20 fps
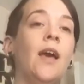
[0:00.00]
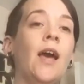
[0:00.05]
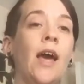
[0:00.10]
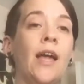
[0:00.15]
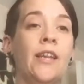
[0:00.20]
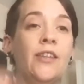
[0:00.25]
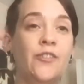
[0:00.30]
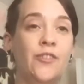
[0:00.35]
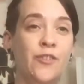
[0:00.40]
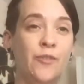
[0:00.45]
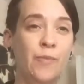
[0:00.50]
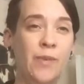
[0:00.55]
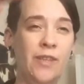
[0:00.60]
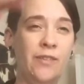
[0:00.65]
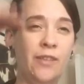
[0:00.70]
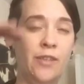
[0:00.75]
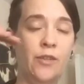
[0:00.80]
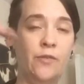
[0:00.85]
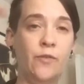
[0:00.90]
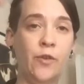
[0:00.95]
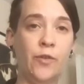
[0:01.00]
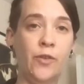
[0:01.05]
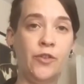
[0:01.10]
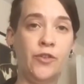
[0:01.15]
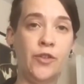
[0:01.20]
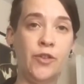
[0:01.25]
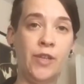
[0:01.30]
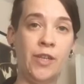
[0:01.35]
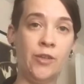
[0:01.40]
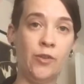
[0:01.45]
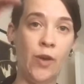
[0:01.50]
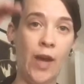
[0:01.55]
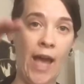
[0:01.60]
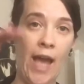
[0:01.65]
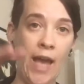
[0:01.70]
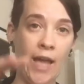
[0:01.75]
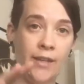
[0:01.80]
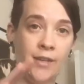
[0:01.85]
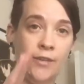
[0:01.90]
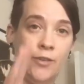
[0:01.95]
and it just means that you've got the tune in your
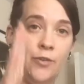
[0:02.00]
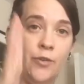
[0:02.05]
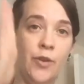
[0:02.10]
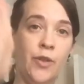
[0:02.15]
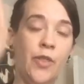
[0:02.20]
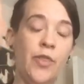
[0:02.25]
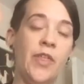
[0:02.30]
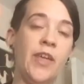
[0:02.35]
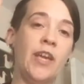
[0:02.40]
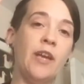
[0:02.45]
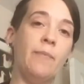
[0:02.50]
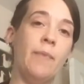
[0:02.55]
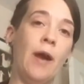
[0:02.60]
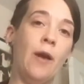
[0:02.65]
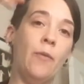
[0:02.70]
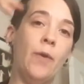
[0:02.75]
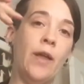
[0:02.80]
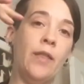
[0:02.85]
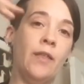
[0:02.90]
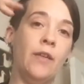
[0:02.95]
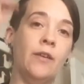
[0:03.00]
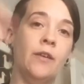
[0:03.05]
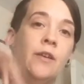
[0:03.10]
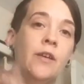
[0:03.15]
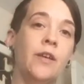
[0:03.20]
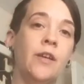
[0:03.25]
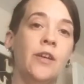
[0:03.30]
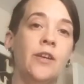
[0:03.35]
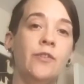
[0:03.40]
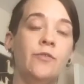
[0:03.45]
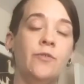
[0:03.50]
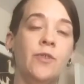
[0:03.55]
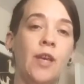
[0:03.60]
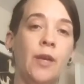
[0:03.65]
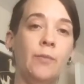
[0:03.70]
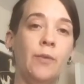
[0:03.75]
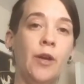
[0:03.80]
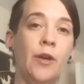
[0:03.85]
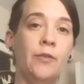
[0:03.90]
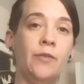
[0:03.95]
head and you can think about where the
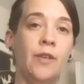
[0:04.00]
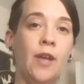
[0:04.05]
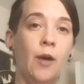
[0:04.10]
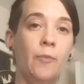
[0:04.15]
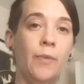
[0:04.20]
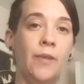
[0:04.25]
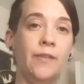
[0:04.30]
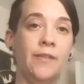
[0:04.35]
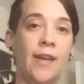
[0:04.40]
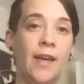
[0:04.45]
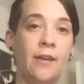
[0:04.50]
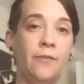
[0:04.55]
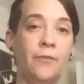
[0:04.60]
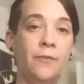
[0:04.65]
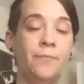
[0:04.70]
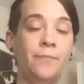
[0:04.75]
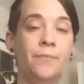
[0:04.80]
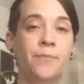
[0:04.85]
shape goes up and down.